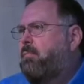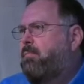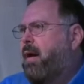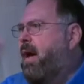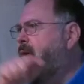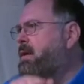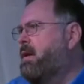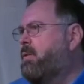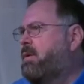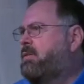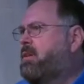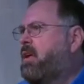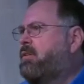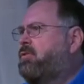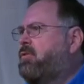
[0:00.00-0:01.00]
Pay no
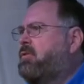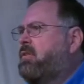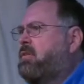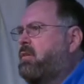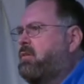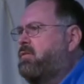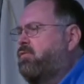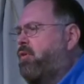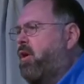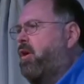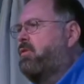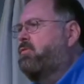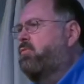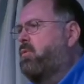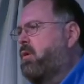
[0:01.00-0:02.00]
attention to these
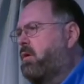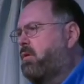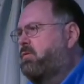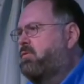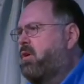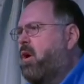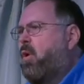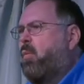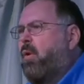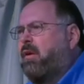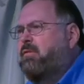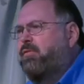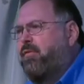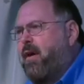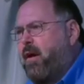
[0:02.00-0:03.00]
false words.
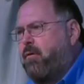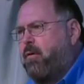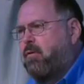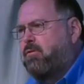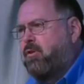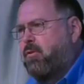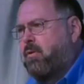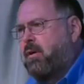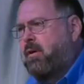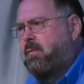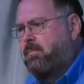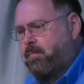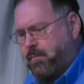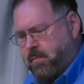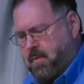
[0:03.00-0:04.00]
What's Pharaoh
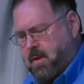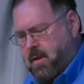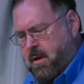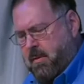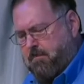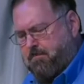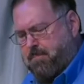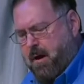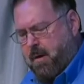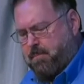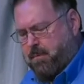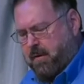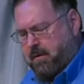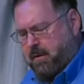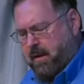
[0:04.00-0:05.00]
doing?
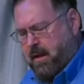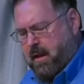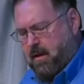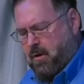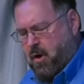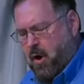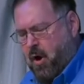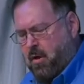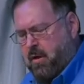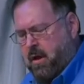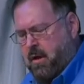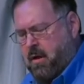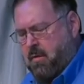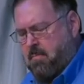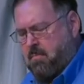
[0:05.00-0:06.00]
Publicly
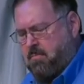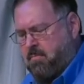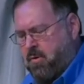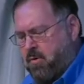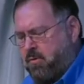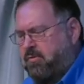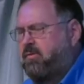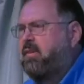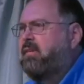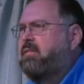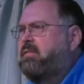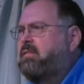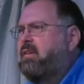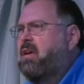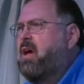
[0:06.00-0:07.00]
calling
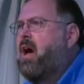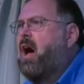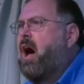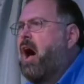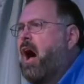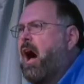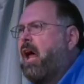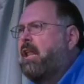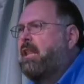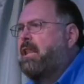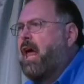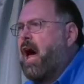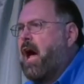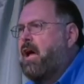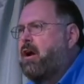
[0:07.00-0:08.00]
Moses a
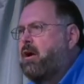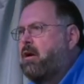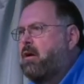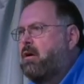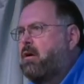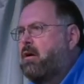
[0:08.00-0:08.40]
liar.